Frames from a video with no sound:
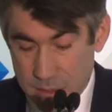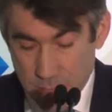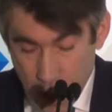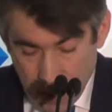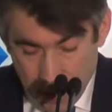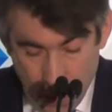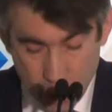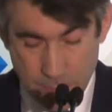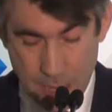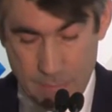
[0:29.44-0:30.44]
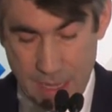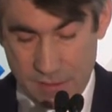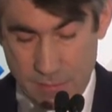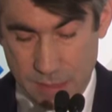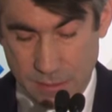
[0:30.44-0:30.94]
It's not about
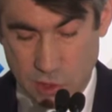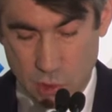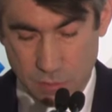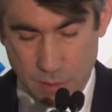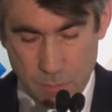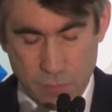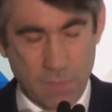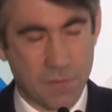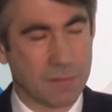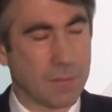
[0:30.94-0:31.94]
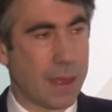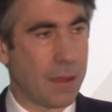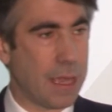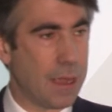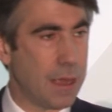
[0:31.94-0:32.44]
maximising short-term profits,
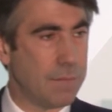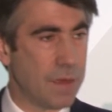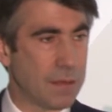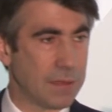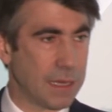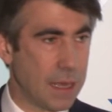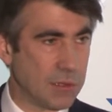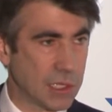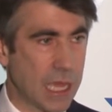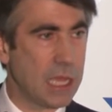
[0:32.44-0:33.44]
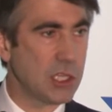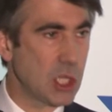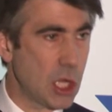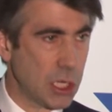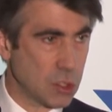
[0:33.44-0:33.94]
about investing in
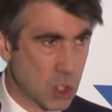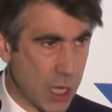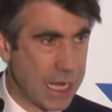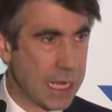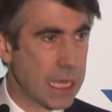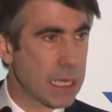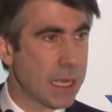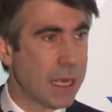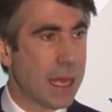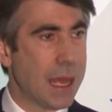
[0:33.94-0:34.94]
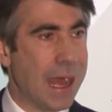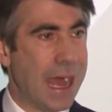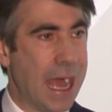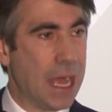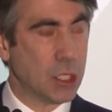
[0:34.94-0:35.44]
education, in training,
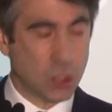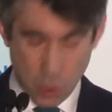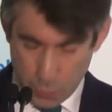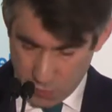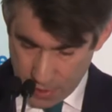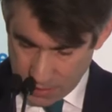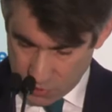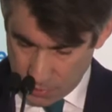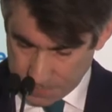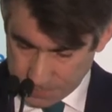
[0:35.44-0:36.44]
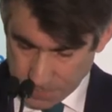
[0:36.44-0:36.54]
job creation.